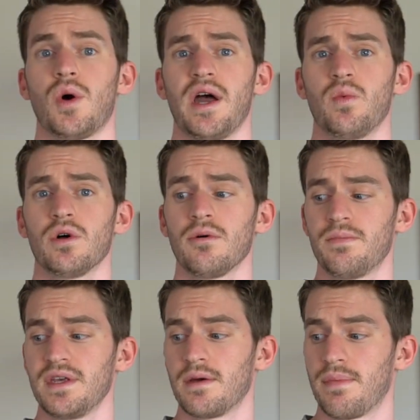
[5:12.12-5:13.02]
I will
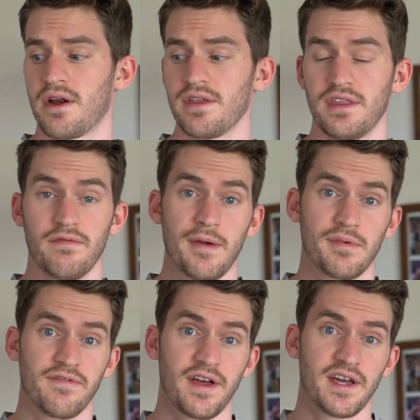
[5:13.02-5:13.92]
be comparing the
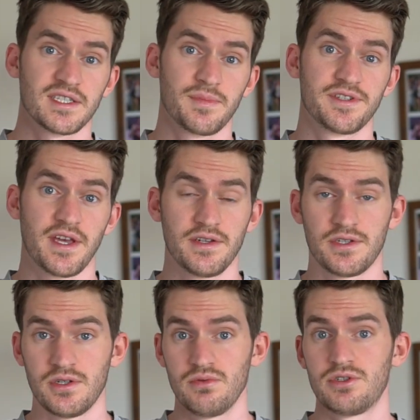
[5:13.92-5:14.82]
Vaporfly Next Percent
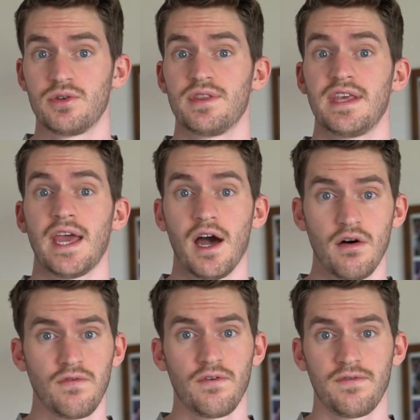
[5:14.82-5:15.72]
2 to the
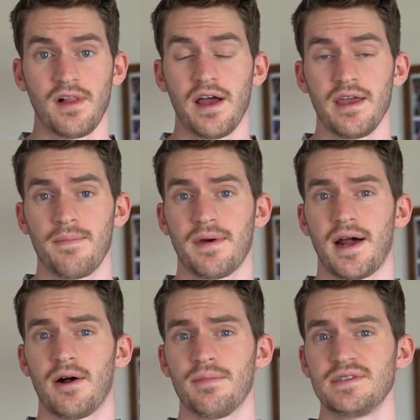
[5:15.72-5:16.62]
Alphafly, but
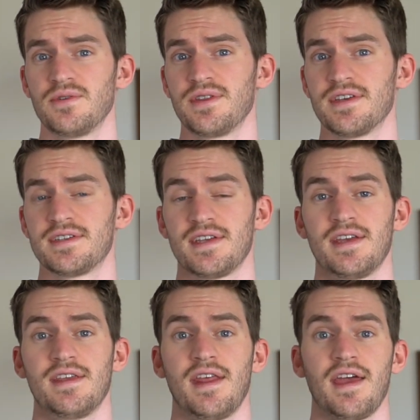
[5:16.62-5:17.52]
I'll be doing this
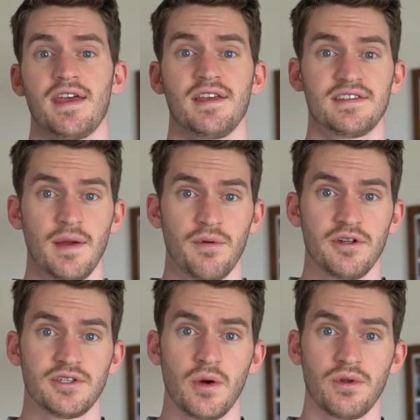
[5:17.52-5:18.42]
in a
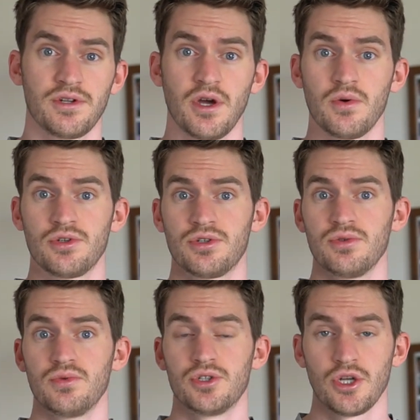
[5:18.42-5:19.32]
separate toe-to-toe
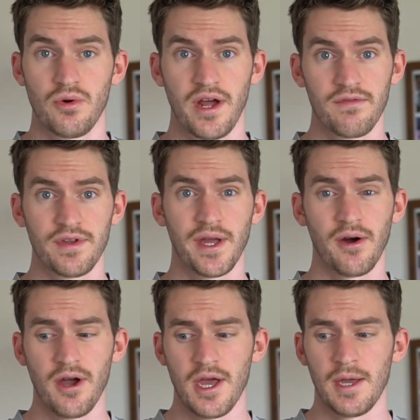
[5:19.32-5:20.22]
shoe showdown
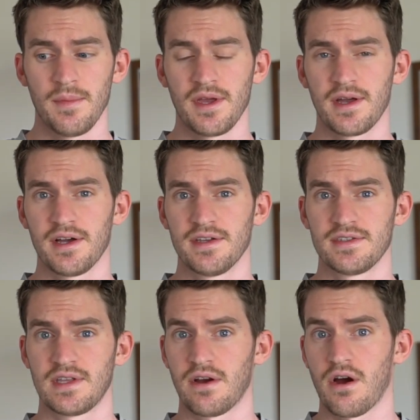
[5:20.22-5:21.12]
video
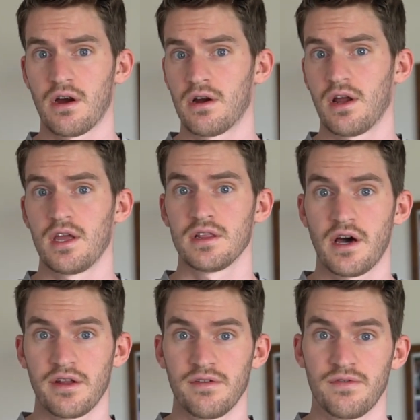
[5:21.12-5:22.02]
because there are a
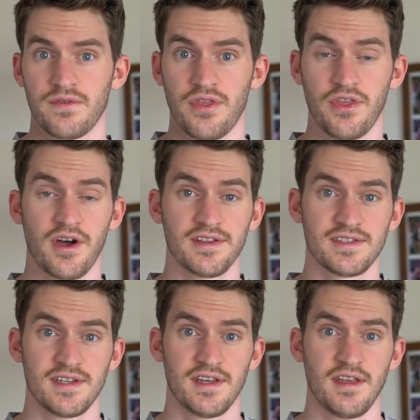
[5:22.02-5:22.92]
lot of
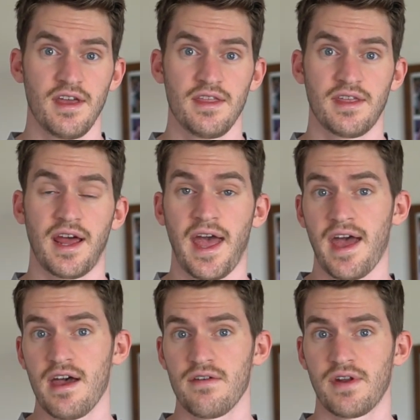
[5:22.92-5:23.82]
thoughts that I
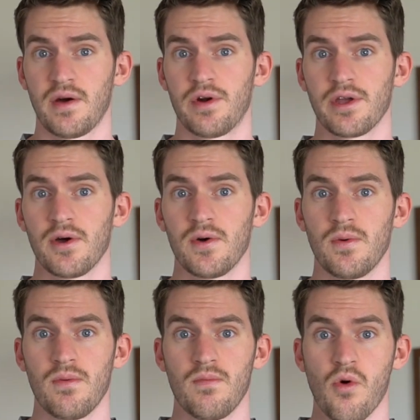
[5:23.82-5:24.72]
have and I want to
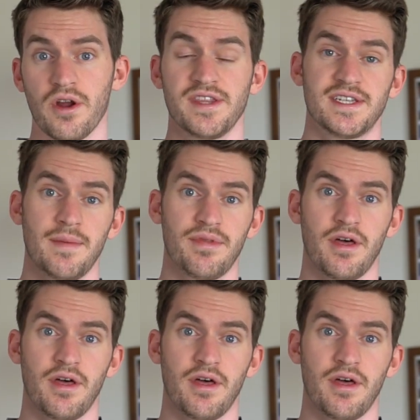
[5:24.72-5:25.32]
go more in depth